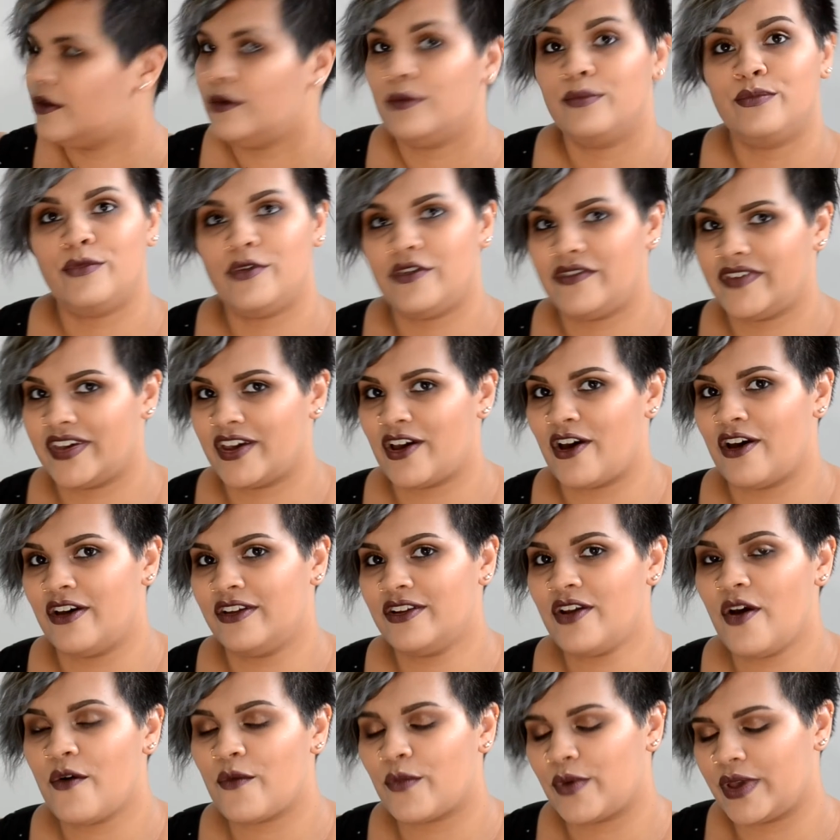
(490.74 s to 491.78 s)
Moving
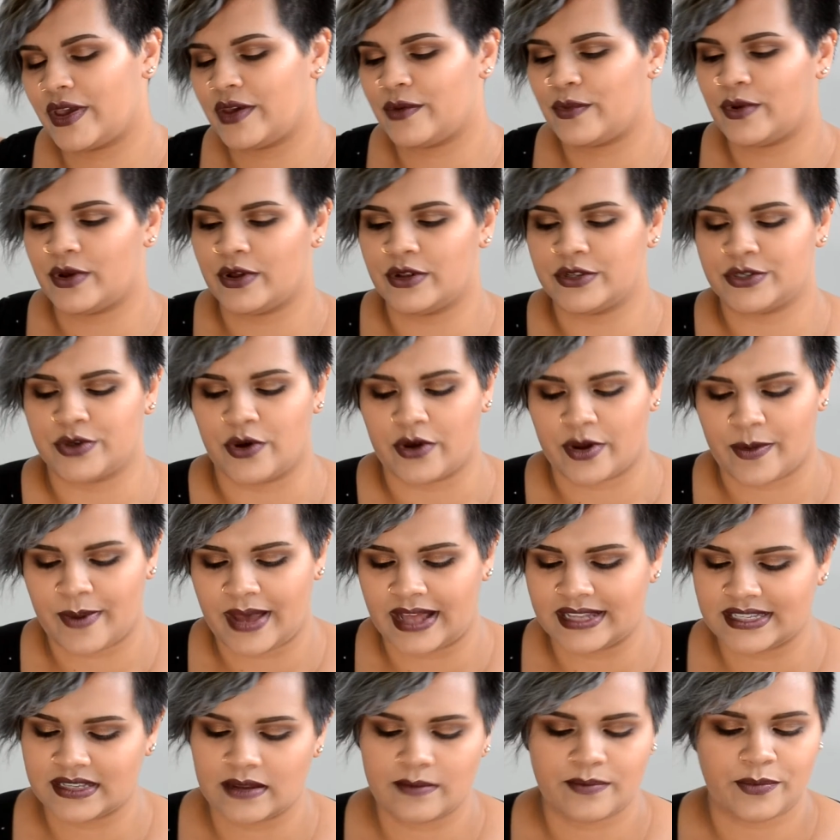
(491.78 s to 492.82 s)
on, we will talk
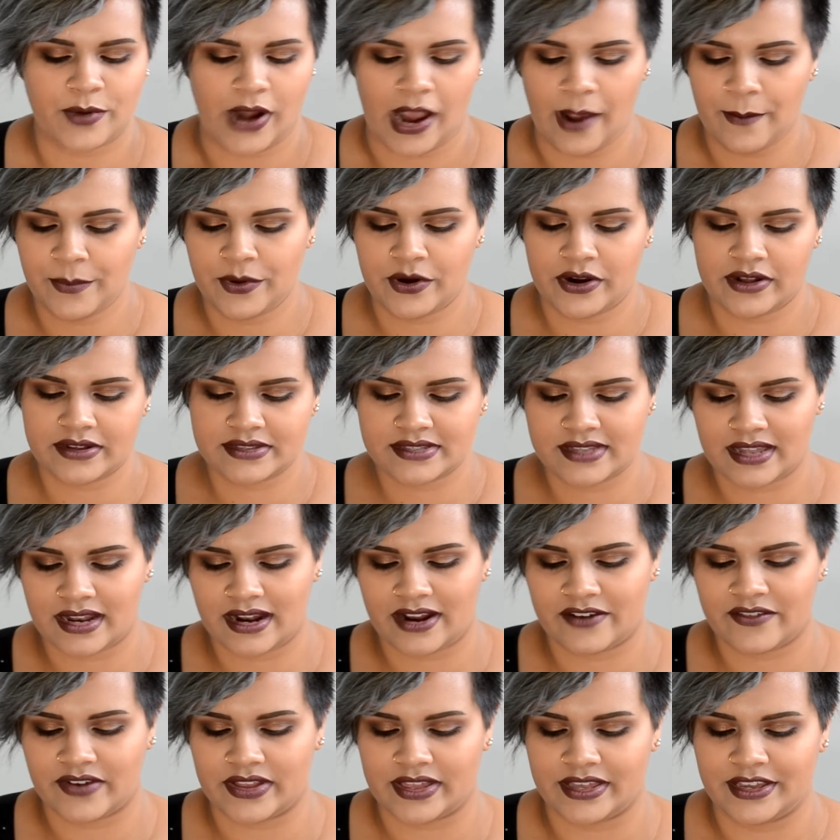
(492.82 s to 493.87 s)
about some brow products that
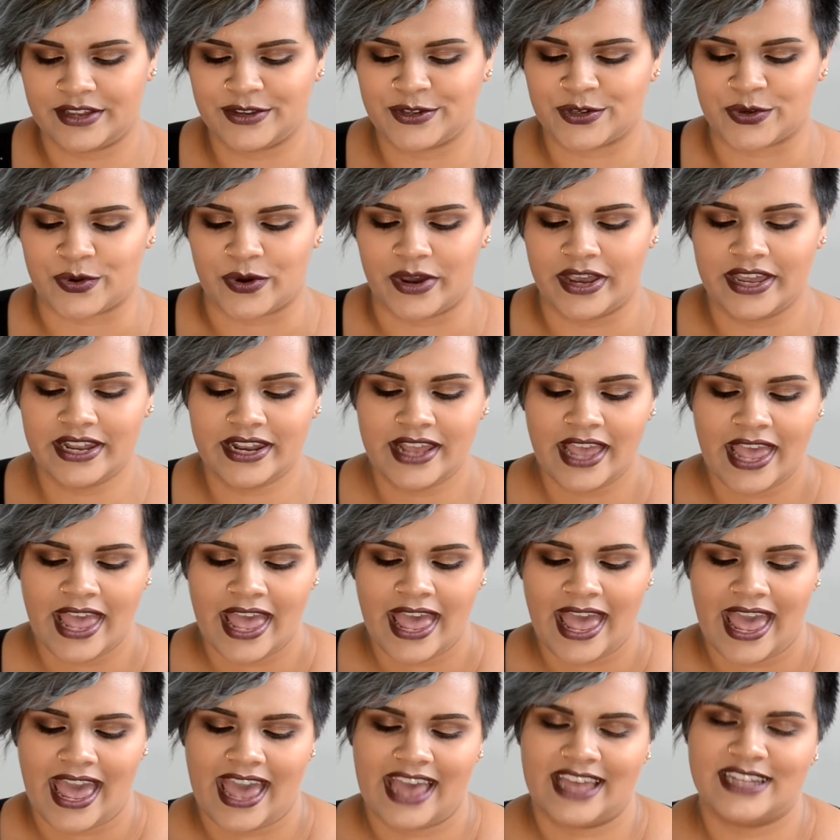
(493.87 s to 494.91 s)
I really enjoyed,
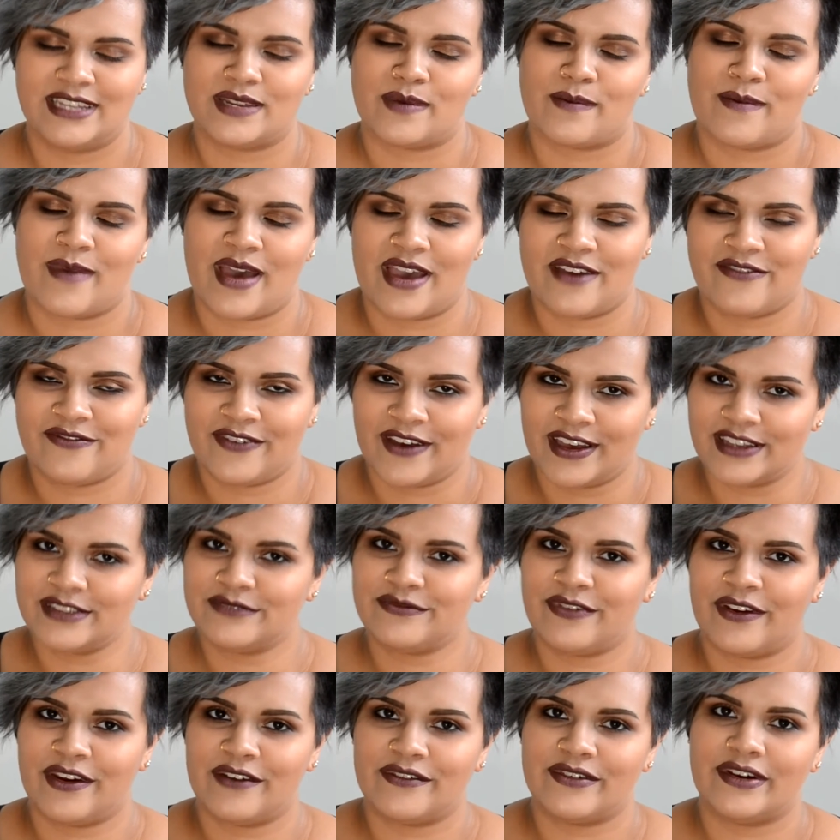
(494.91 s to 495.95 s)
and my first
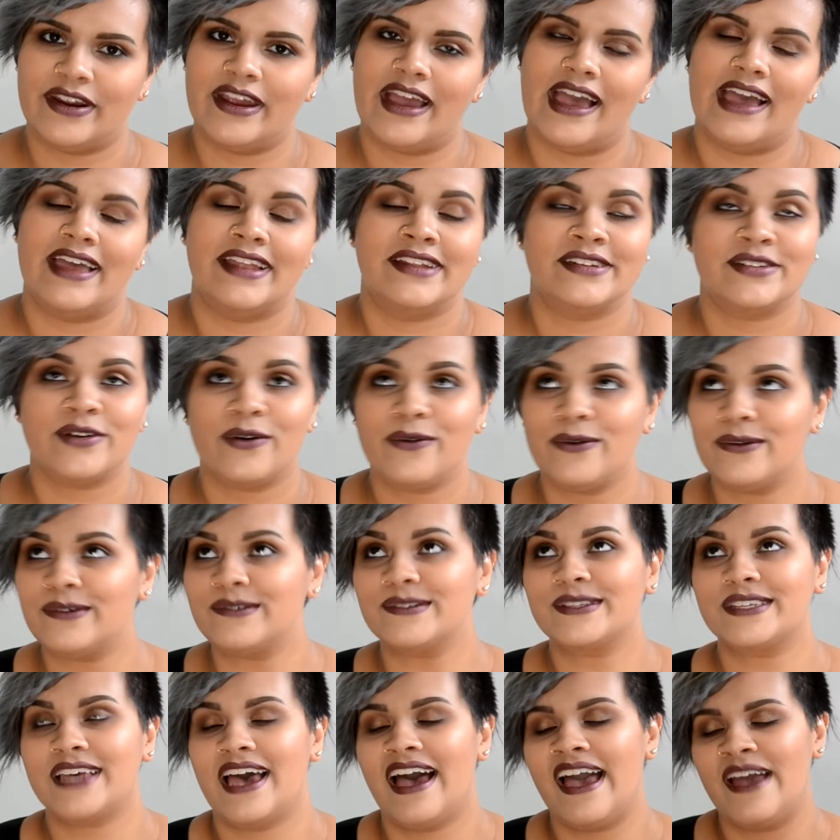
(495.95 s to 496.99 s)
favorite and
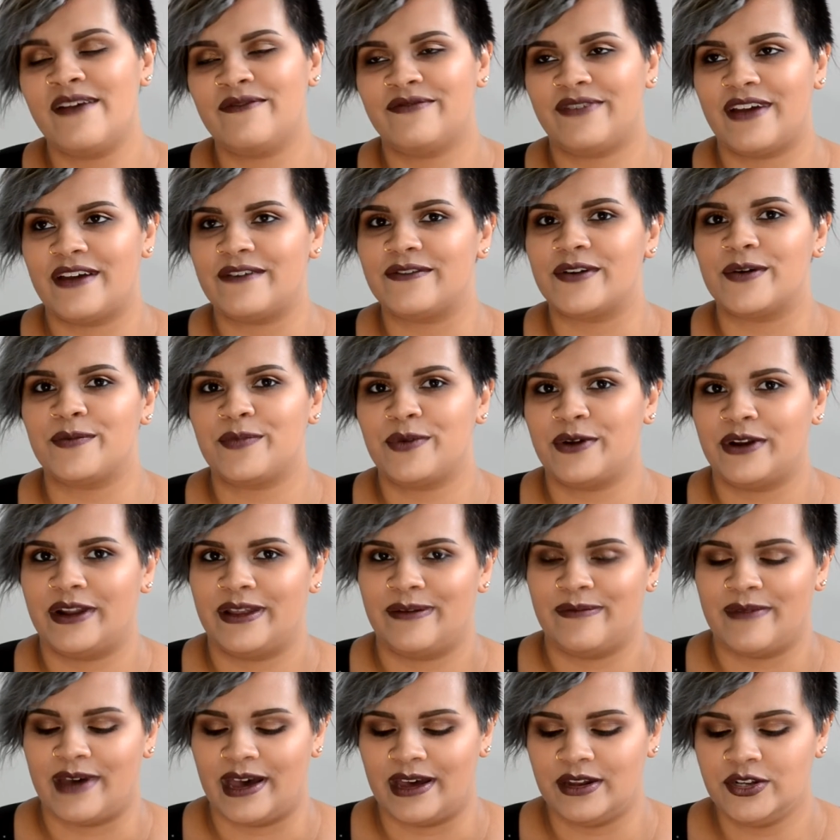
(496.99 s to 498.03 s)
all-time favorite
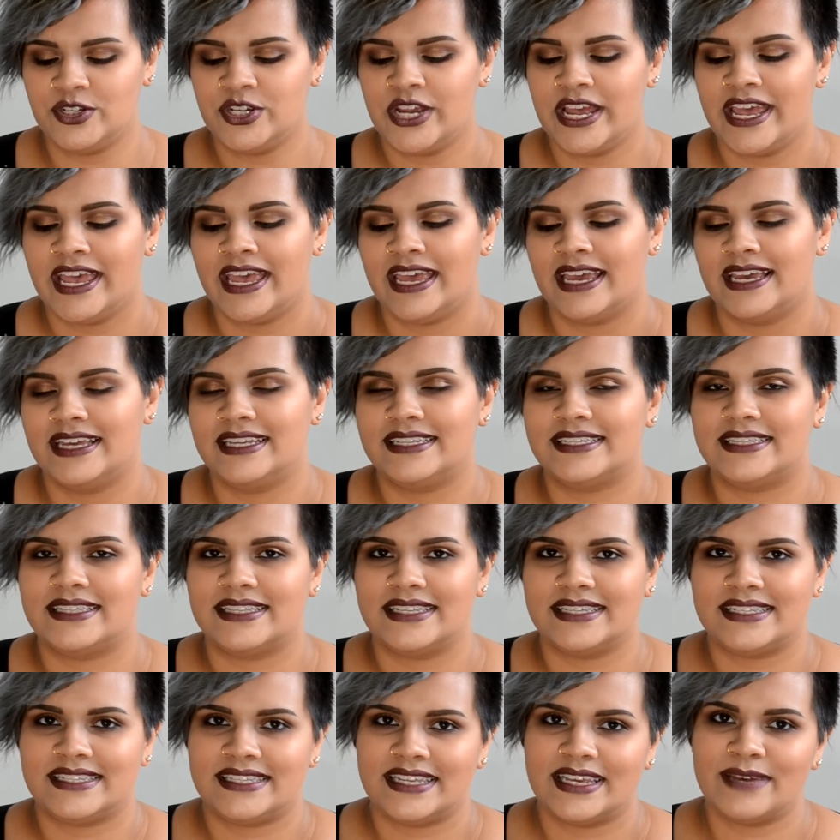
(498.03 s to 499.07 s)
pretty much is
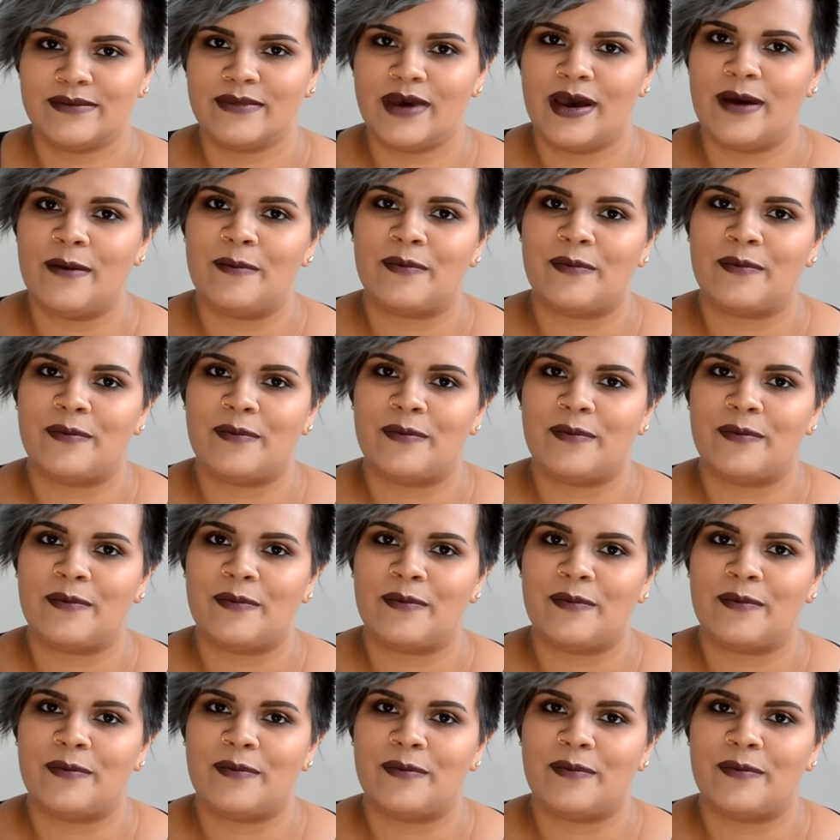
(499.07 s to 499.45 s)
the Sigma